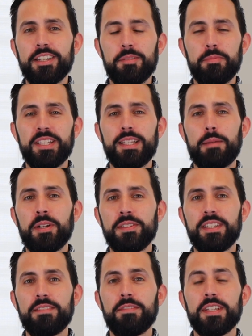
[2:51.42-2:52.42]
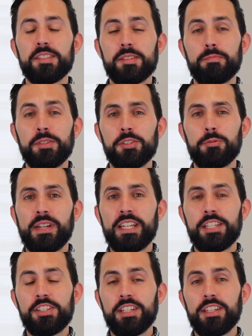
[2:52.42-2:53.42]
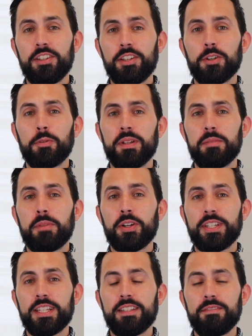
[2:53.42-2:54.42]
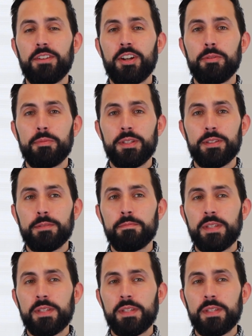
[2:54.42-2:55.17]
a little bit about the investment strategy in the current market environment.